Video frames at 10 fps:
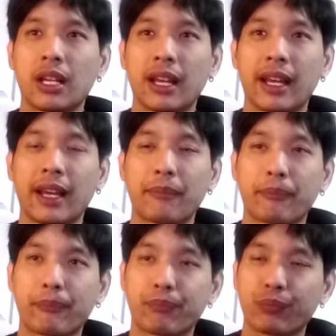And
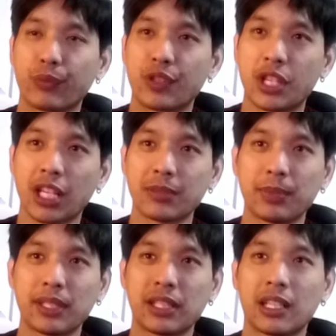just
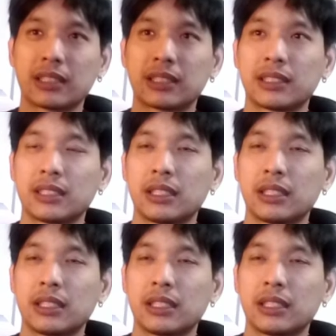because